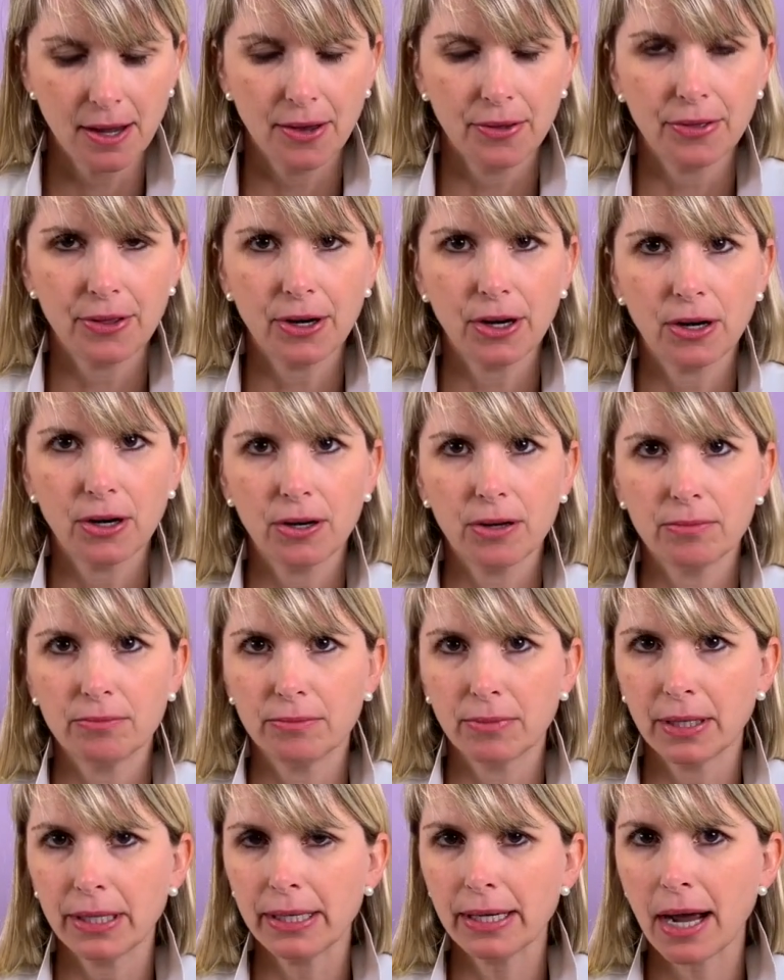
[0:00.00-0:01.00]
They're
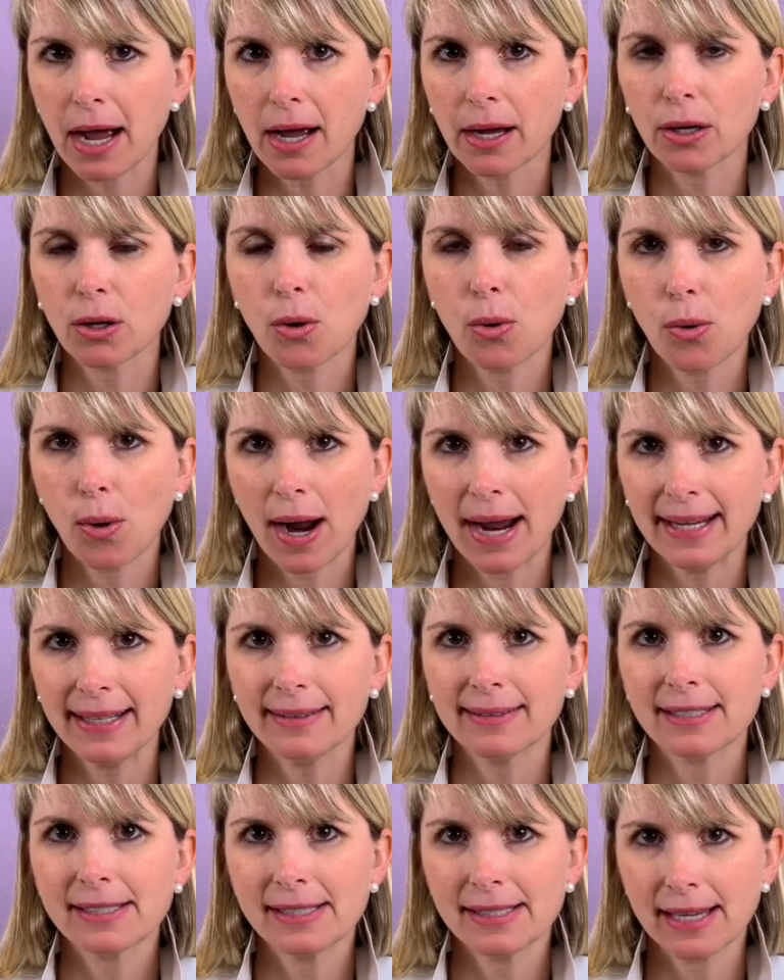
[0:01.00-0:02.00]
not quite
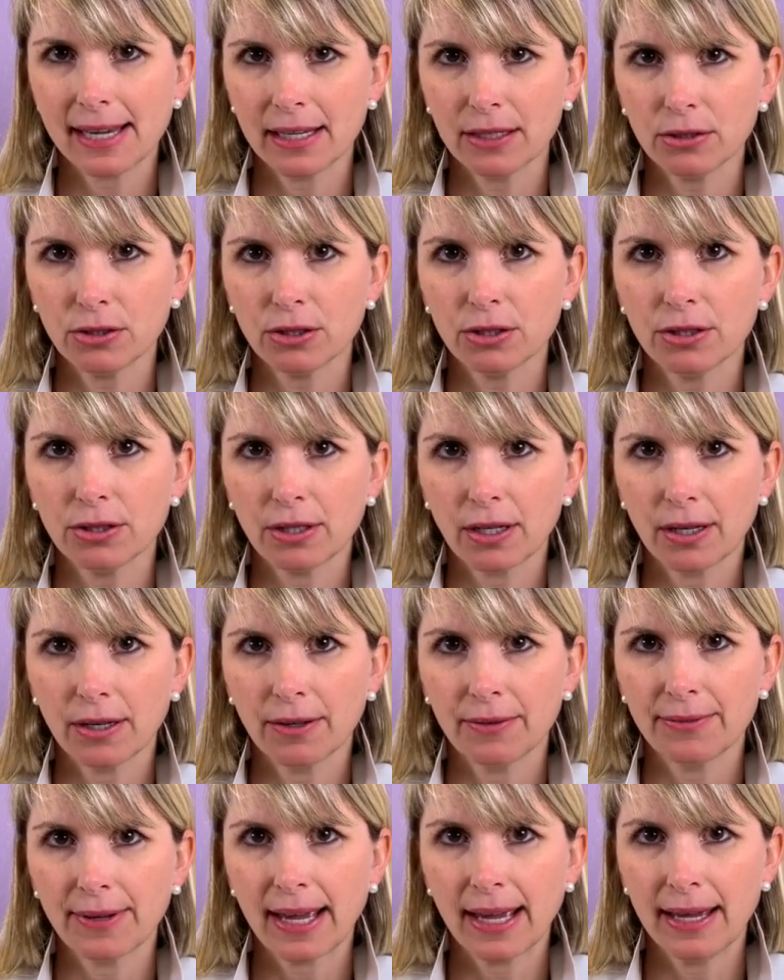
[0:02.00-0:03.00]
the standard
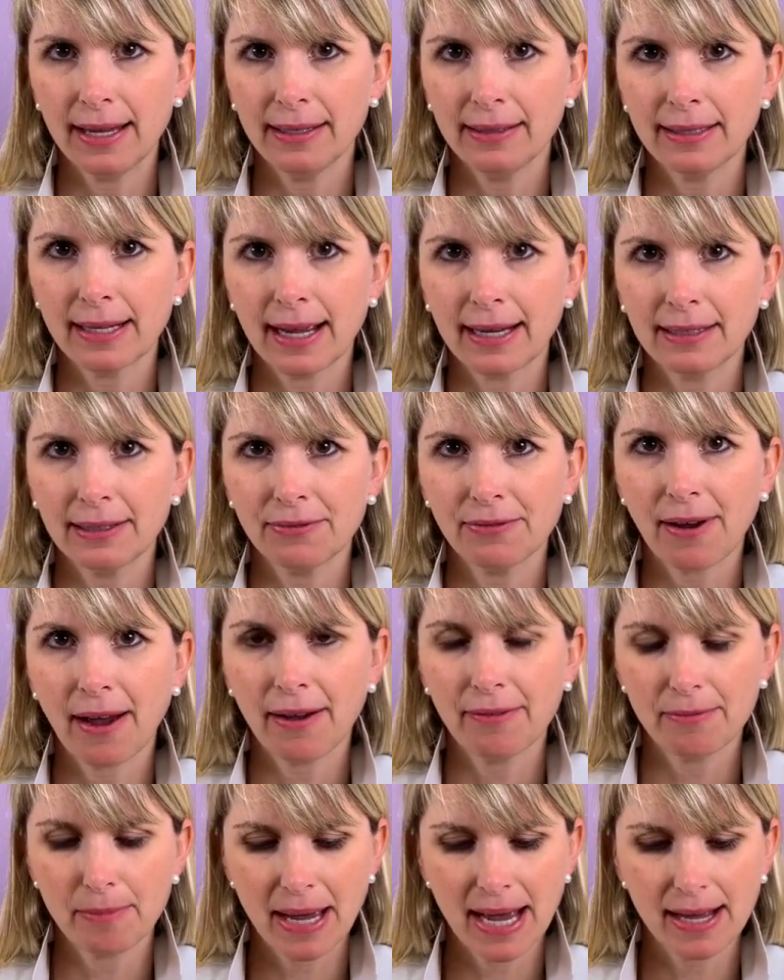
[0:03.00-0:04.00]
of
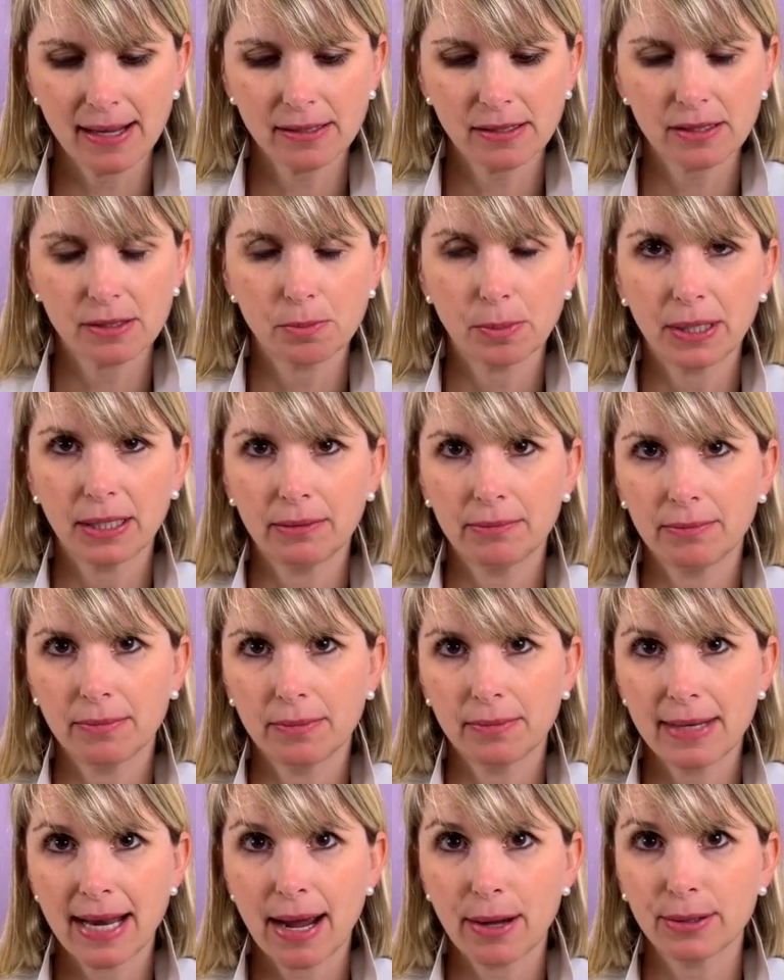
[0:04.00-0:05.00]
N95 masks, but
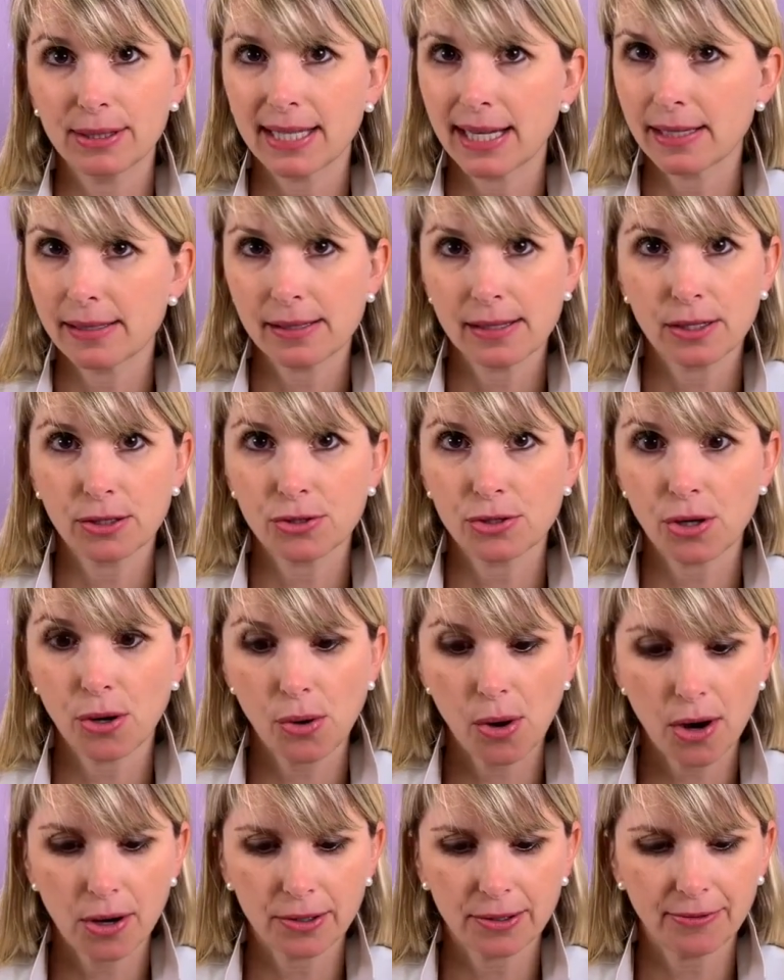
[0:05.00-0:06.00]
nowadays they're so
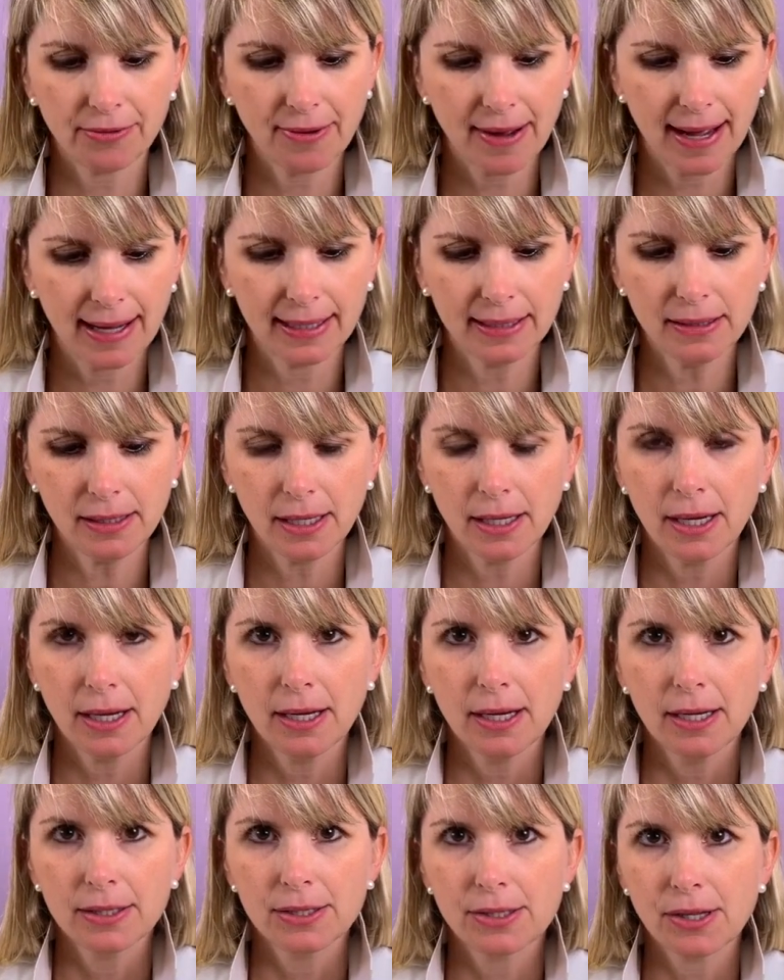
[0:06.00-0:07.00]
hard to find.
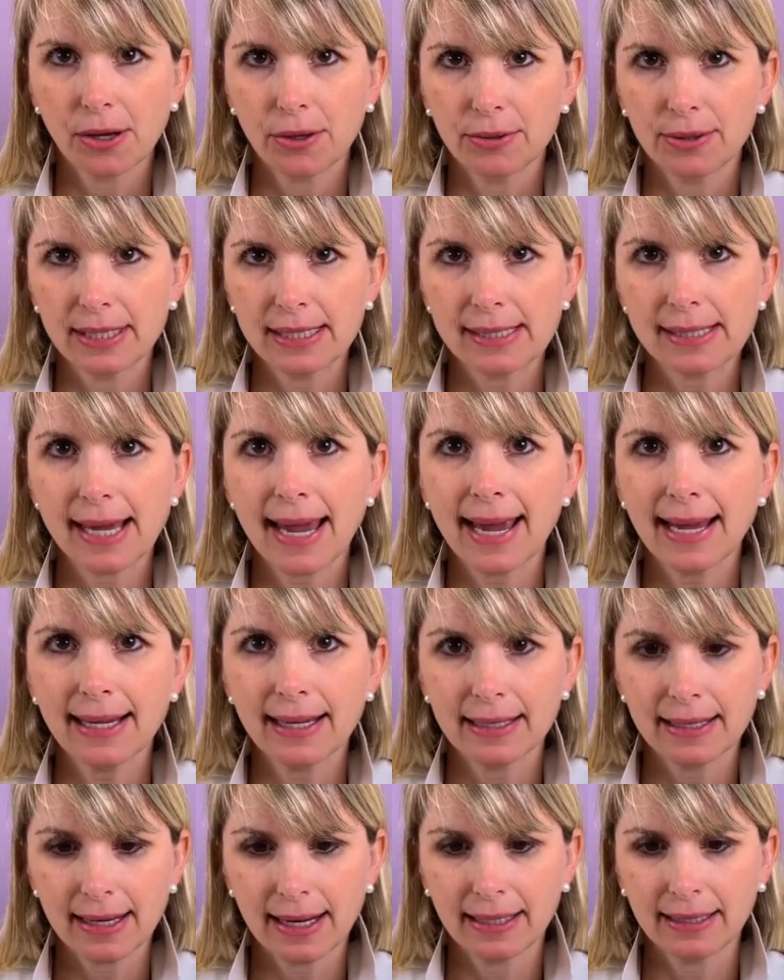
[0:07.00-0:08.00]
So these
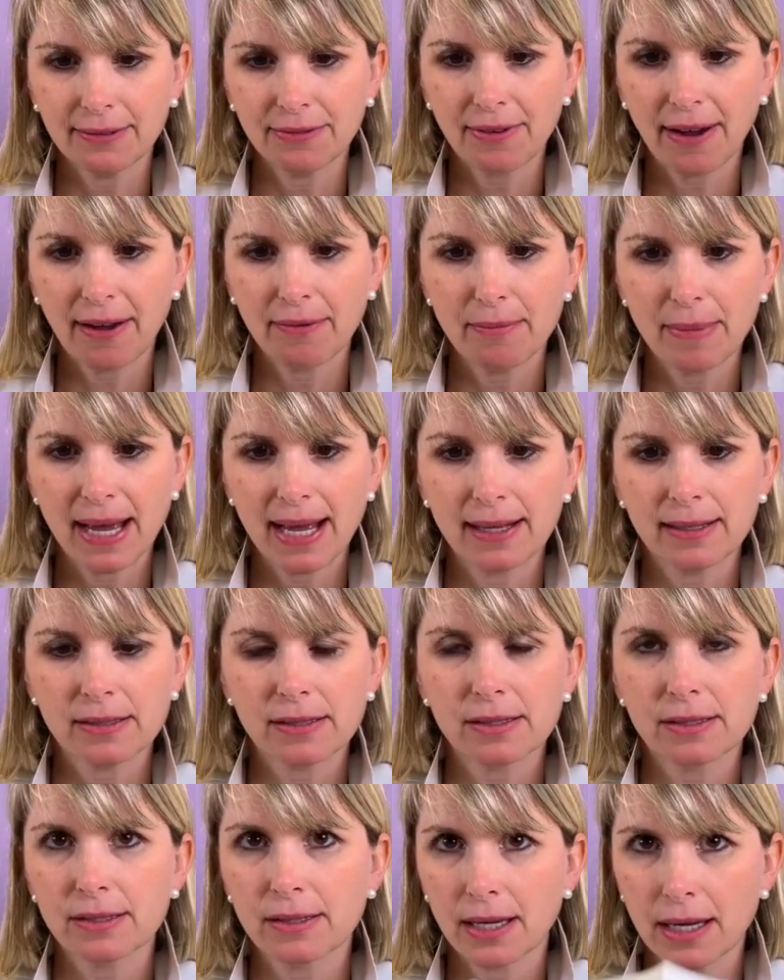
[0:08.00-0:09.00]
KN95
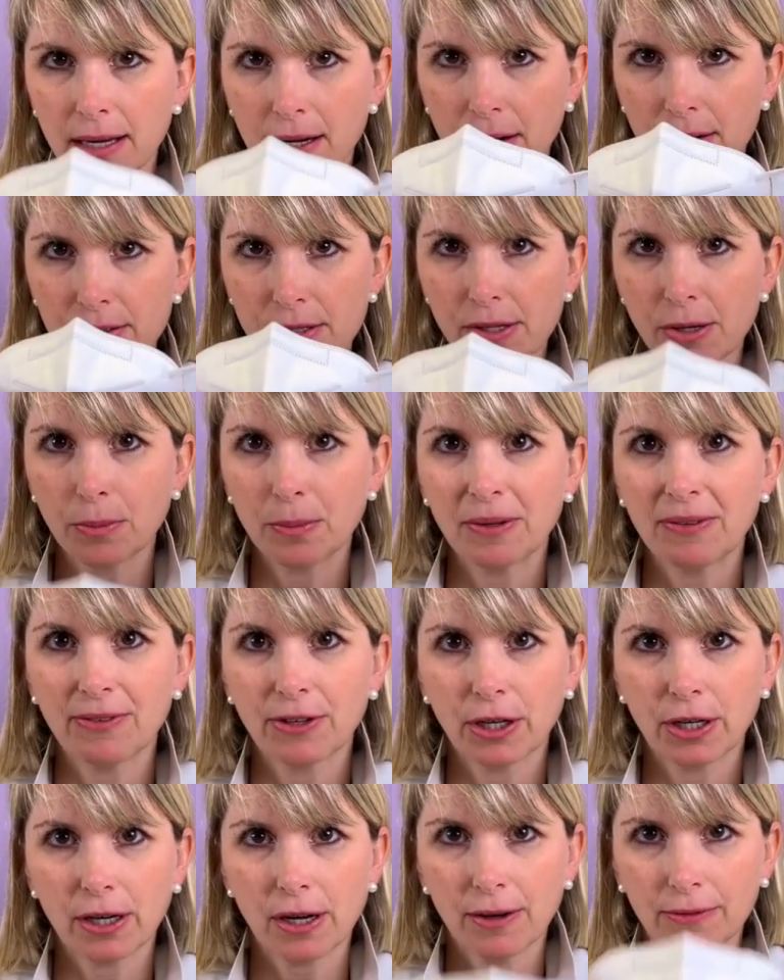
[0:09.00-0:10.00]
masks can also be
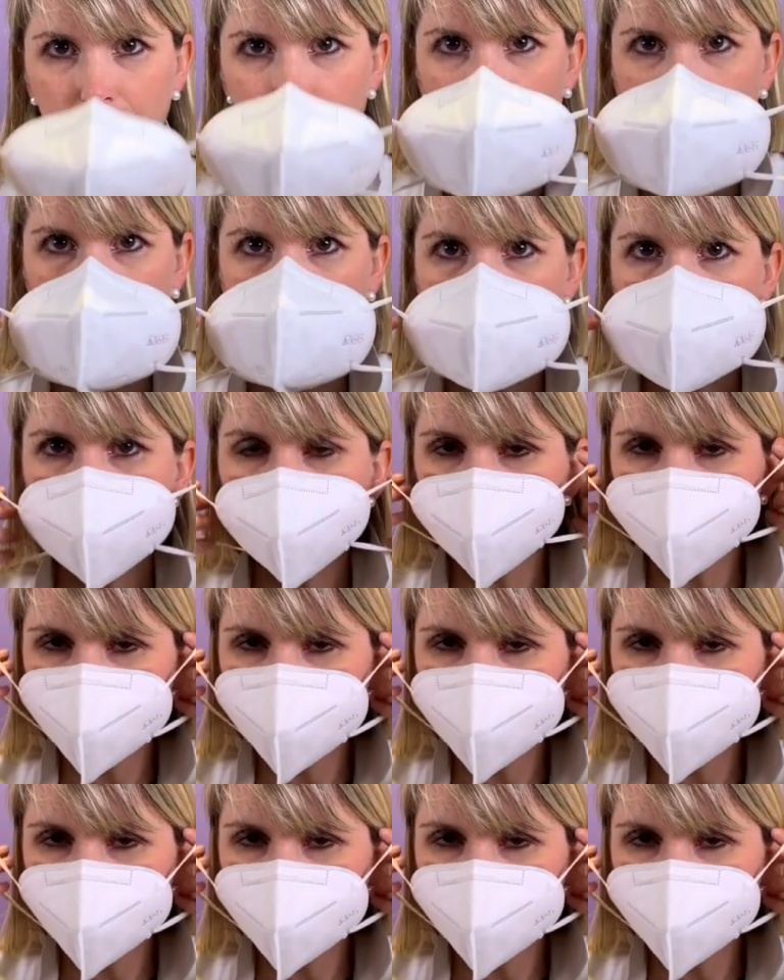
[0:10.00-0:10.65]
very comfortable.